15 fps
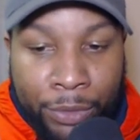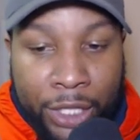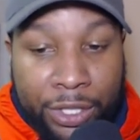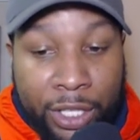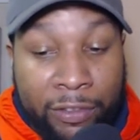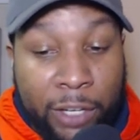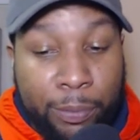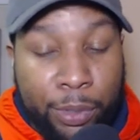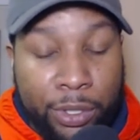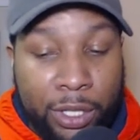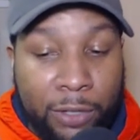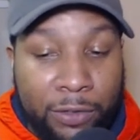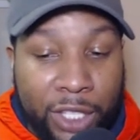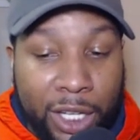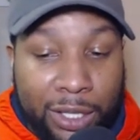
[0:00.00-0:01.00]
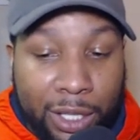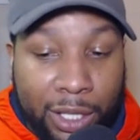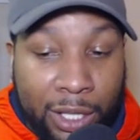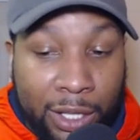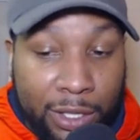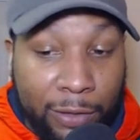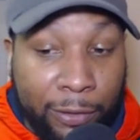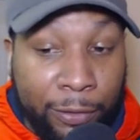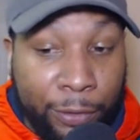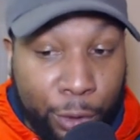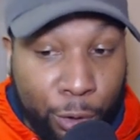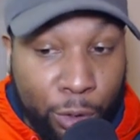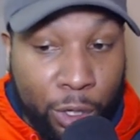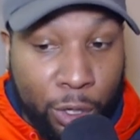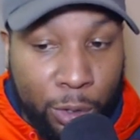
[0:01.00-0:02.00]
70% of Jayson Kent's
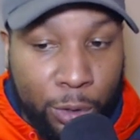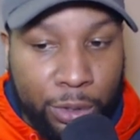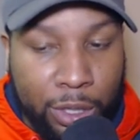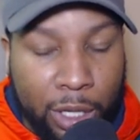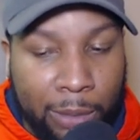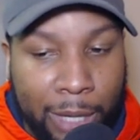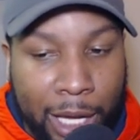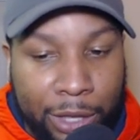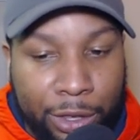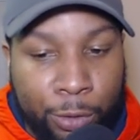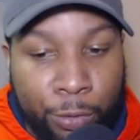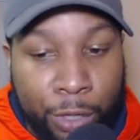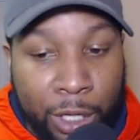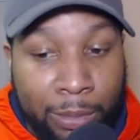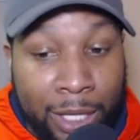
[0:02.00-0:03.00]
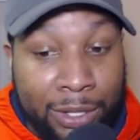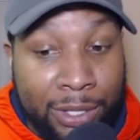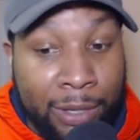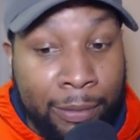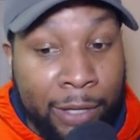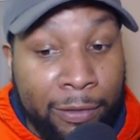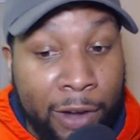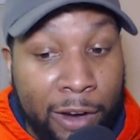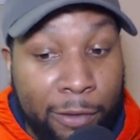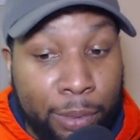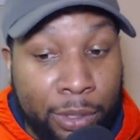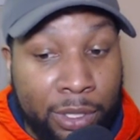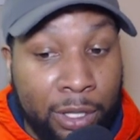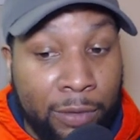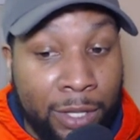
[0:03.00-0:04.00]
field goals come at the rim, and
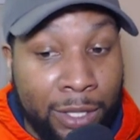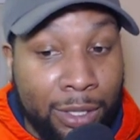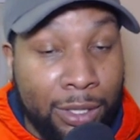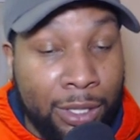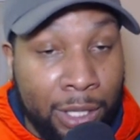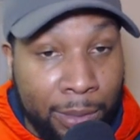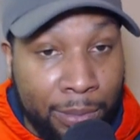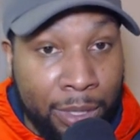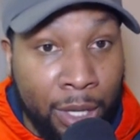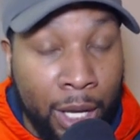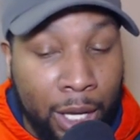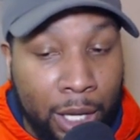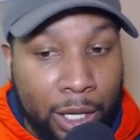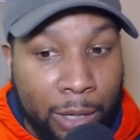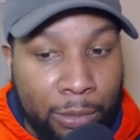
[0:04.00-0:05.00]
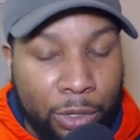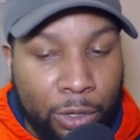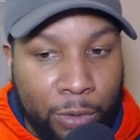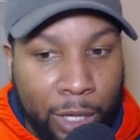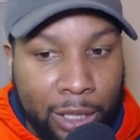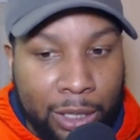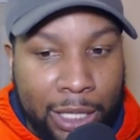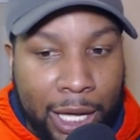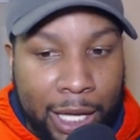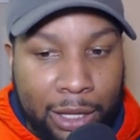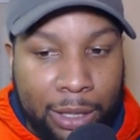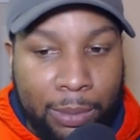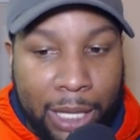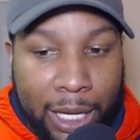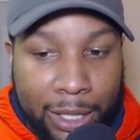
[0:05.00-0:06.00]
75% of his attempts come directly at
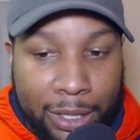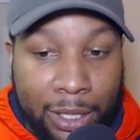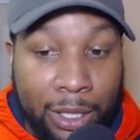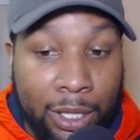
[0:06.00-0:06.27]
the basket.